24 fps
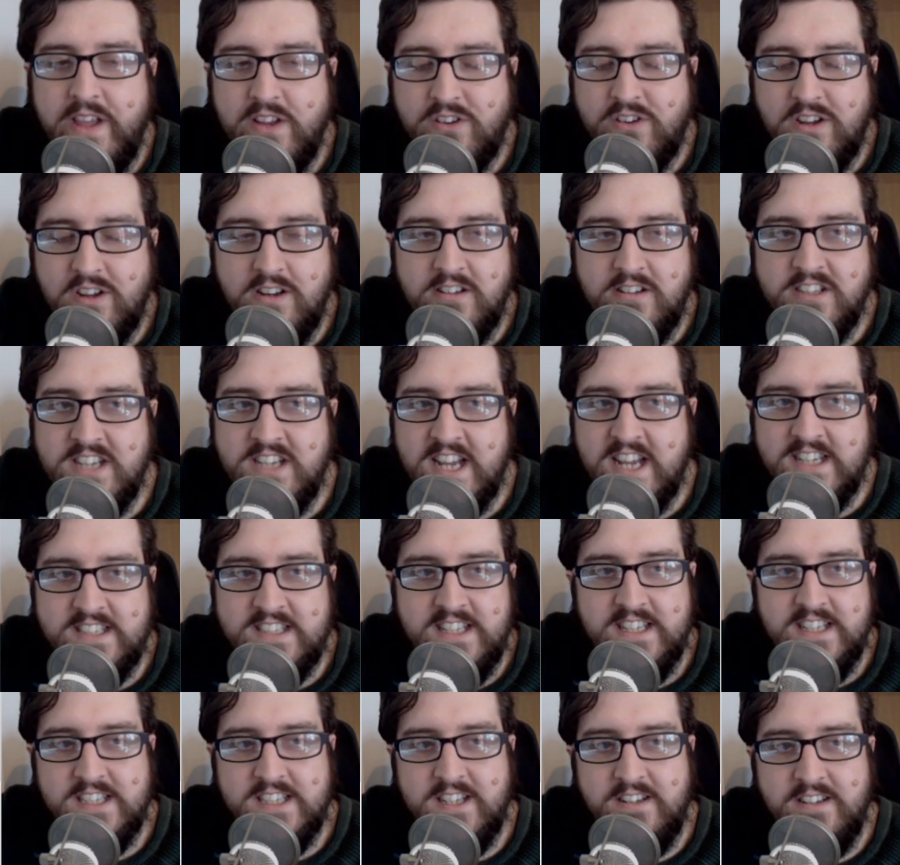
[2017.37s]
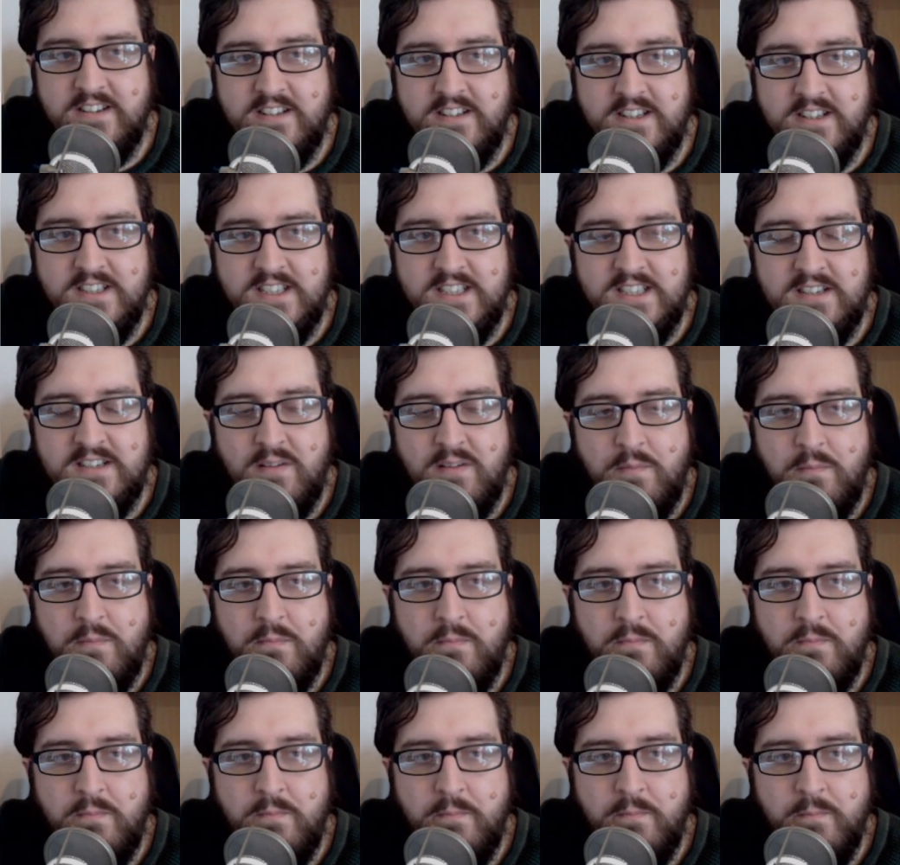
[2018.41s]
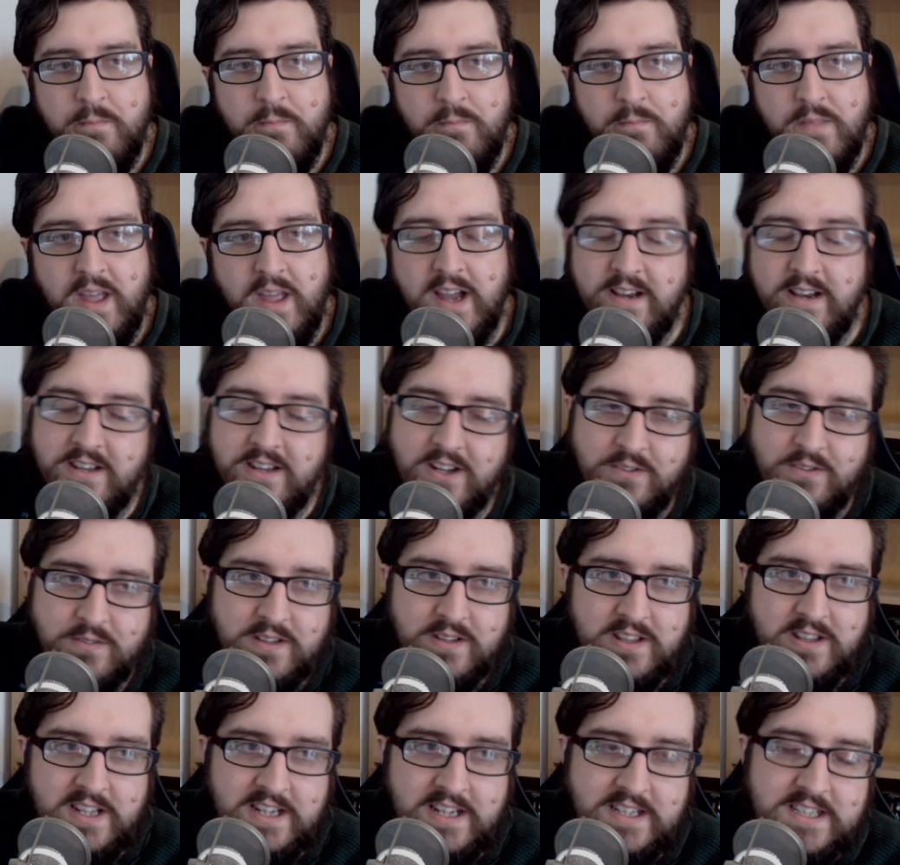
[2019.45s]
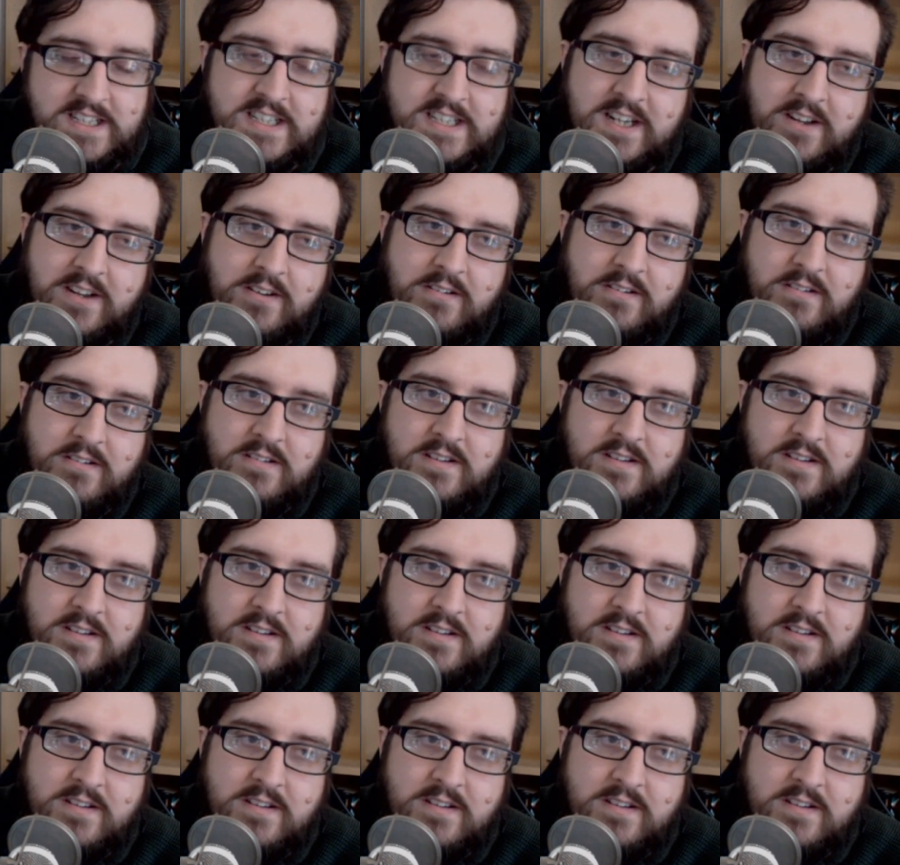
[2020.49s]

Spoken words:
as good as Yazneg's Hunters? I don't think so.